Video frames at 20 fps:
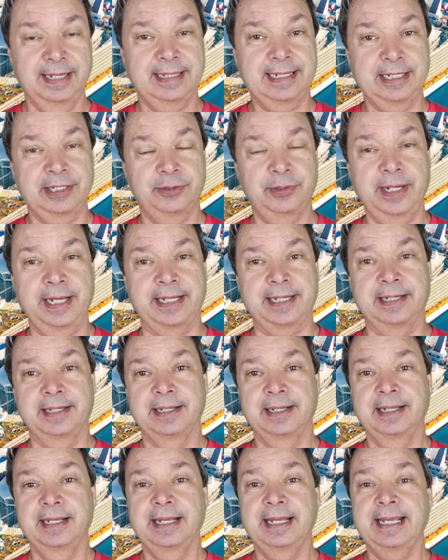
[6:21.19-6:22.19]
That's right.
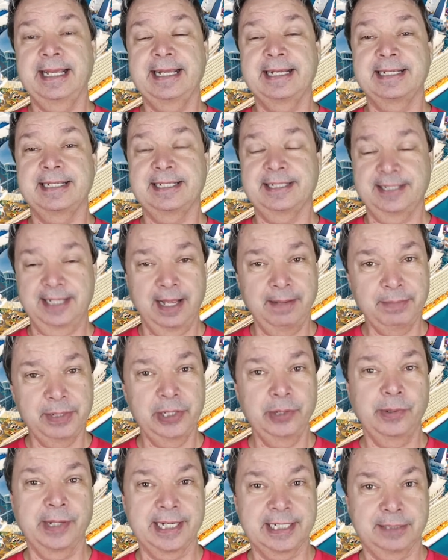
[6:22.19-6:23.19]
In some
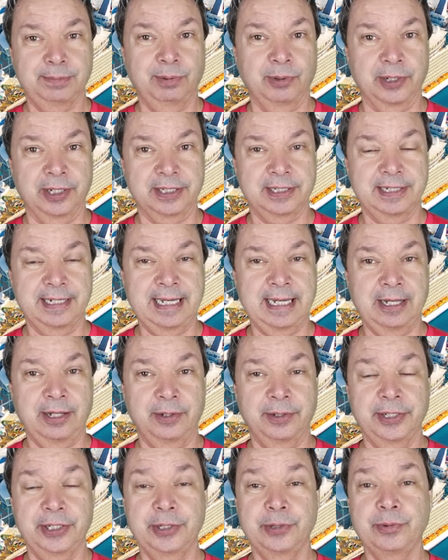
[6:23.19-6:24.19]
U.S. ports
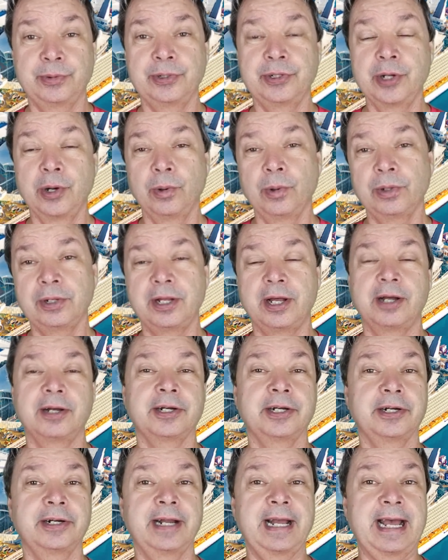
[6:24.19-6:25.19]
now, you no
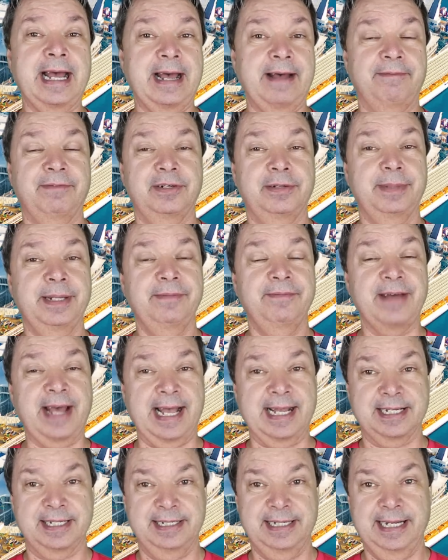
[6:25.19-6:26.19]
longer have to be
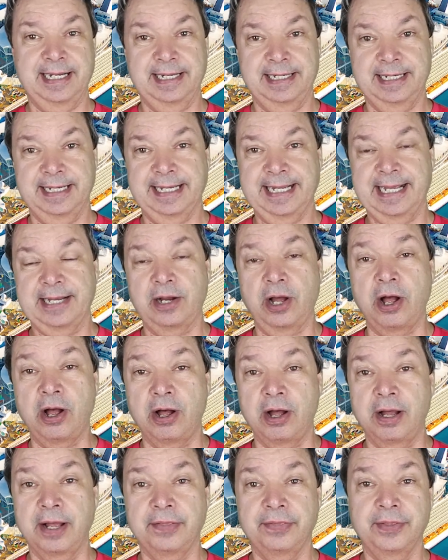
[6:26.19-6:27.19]
vaccinated to get
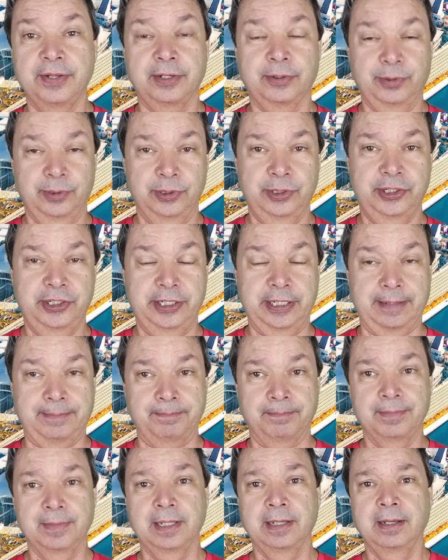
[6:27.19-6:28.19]
on the cruise ship.
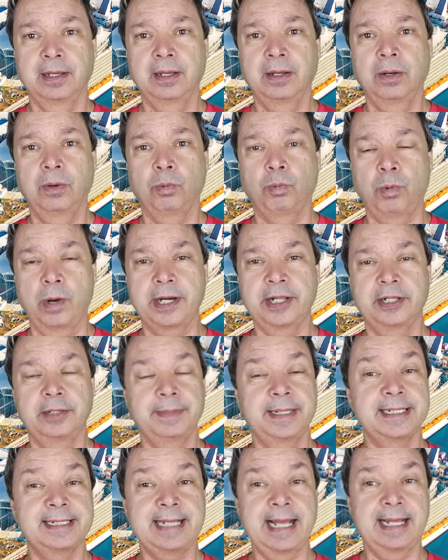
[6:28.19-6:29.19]
One of
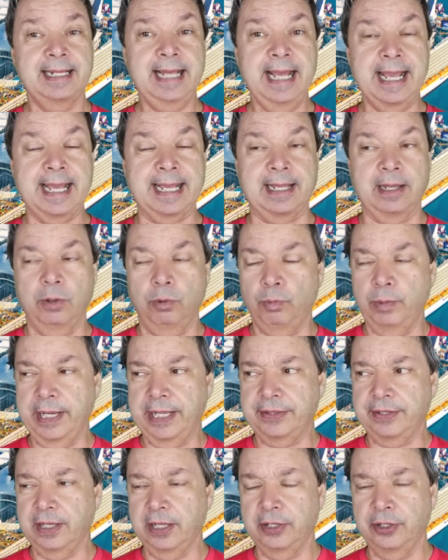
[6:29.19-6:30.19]
them is L.A.
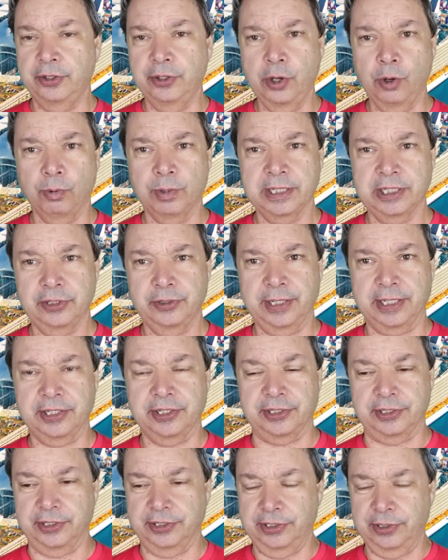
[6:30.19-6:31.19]
with no
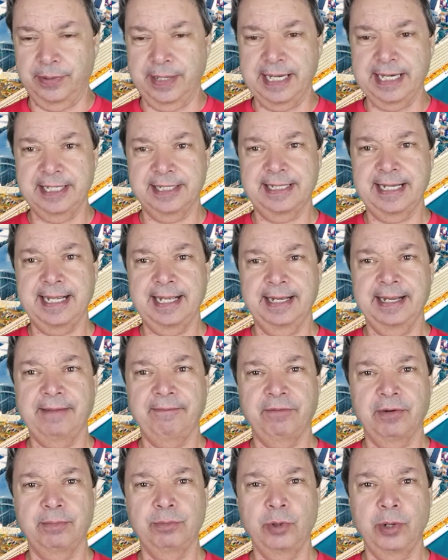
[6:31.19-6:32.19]
restrictions. So any
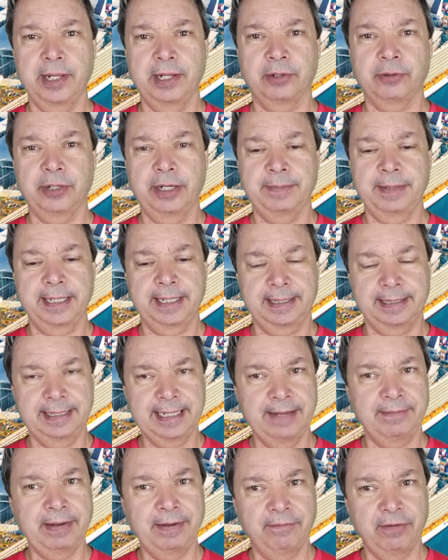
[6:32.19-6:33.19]
sailing from Royal Caribbean
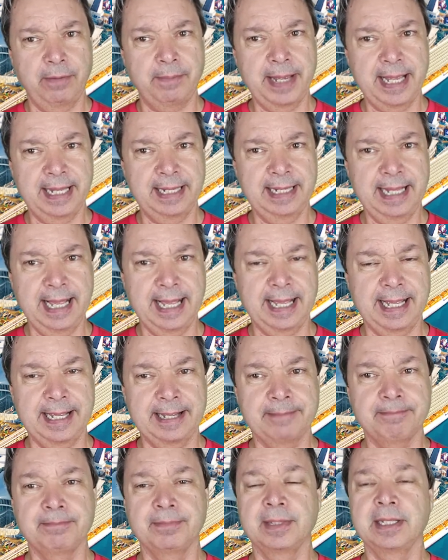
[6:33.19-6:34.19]
leaving from
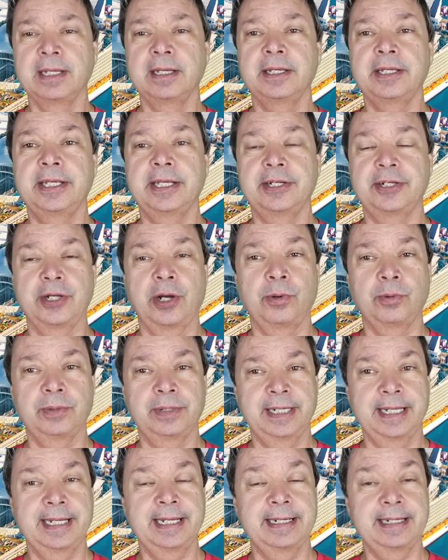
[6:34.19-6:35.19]
L.A., you
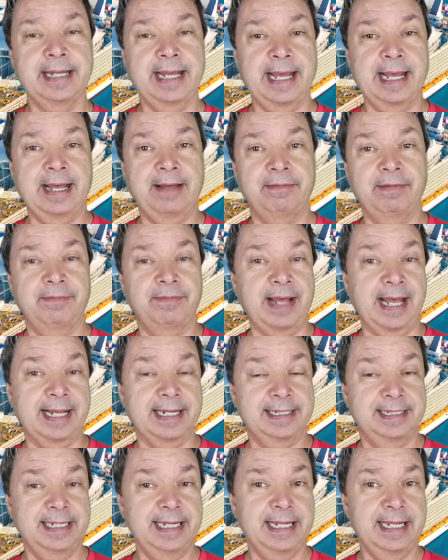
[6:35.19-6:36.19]
don't need to have a
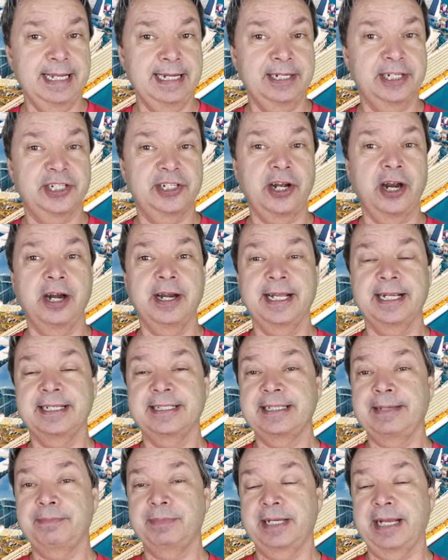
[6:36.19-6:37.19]
vaccine starting
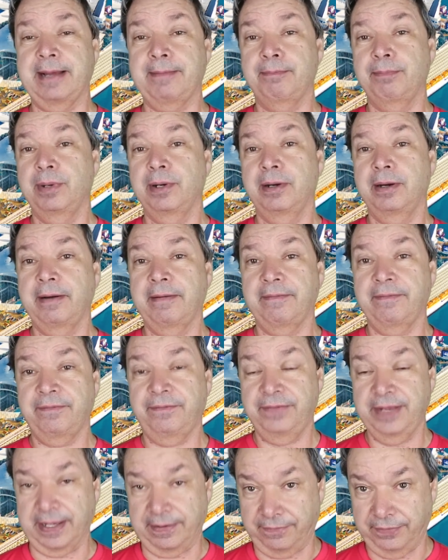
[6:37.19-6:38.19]
September
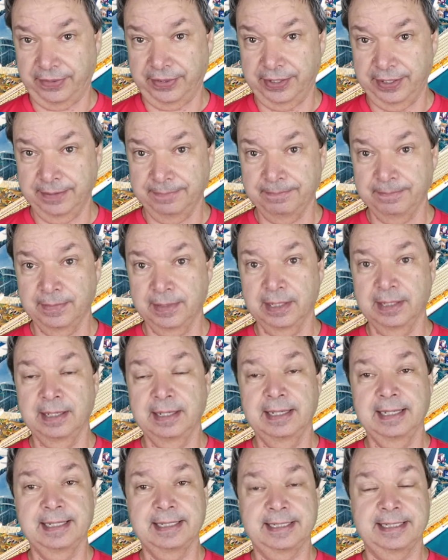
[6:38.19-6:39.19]
5th.
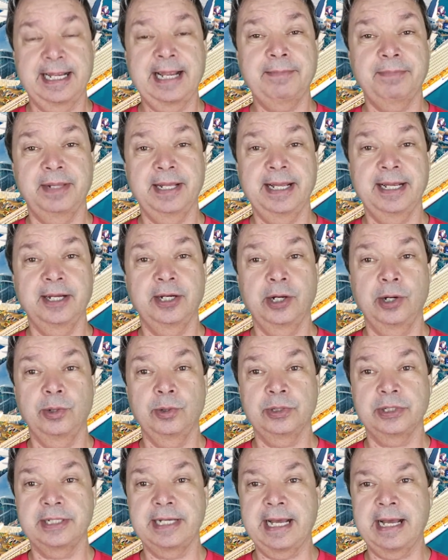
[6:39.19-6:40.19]
Same thing
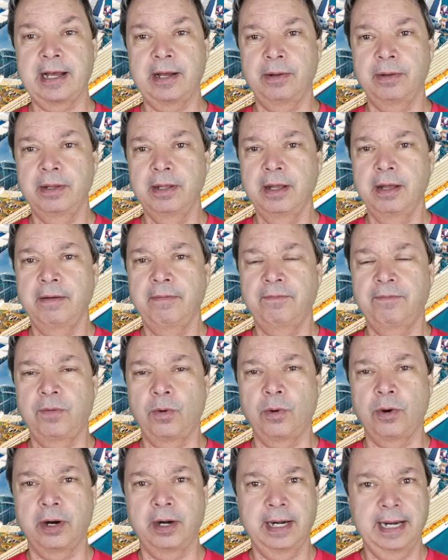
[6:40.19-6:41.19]
goes now
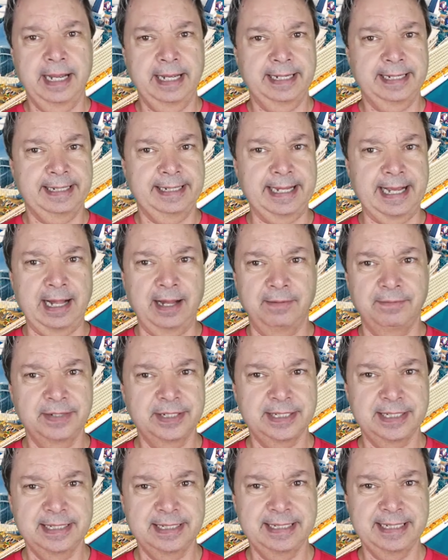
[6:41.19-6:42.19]
for
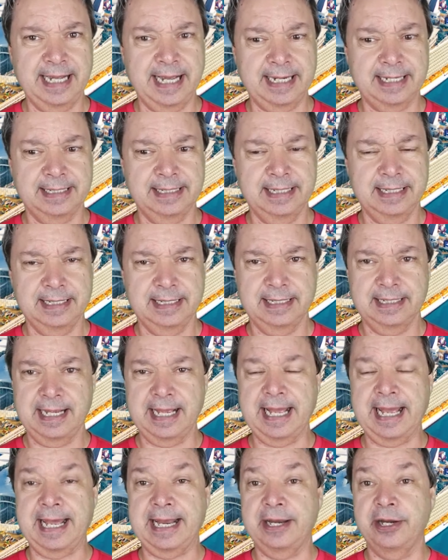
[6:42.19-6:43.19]
Galveston, Texas
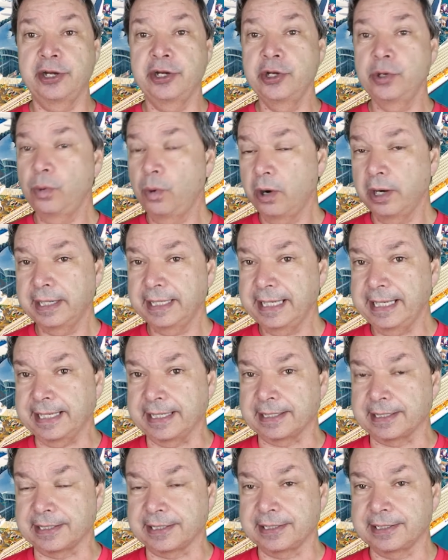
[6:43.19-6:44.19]
and New
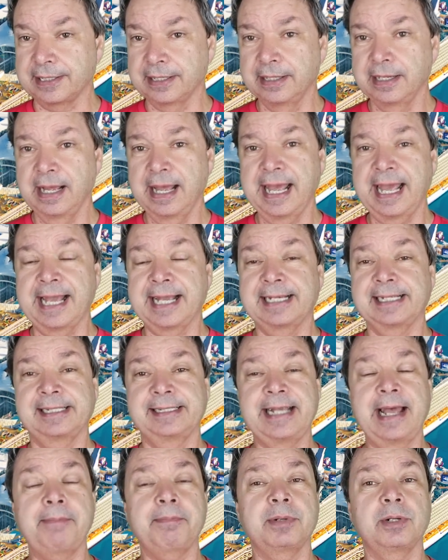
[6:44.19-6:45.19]
Orleans,
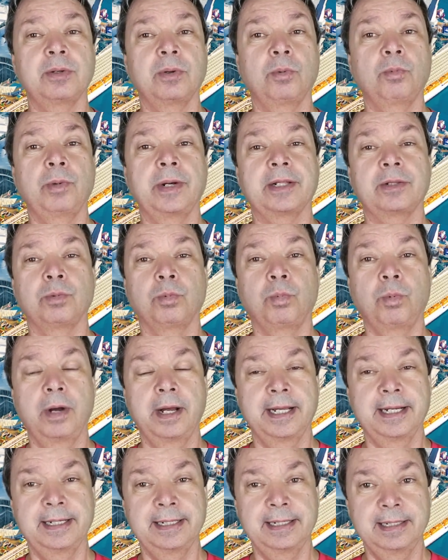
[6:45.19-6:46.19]
except with
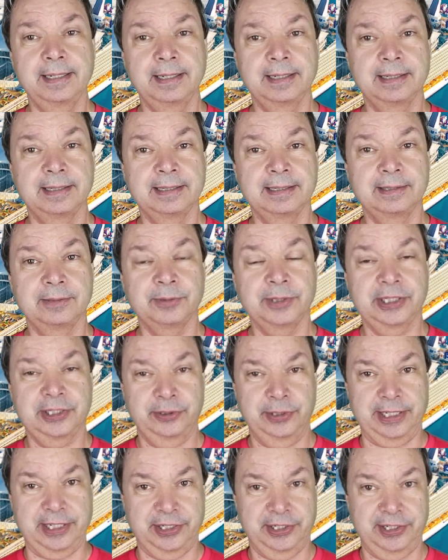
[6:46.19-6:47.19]
one
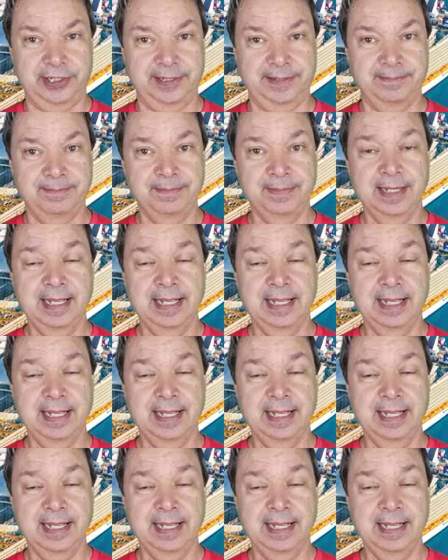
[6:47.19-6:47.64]
restriction.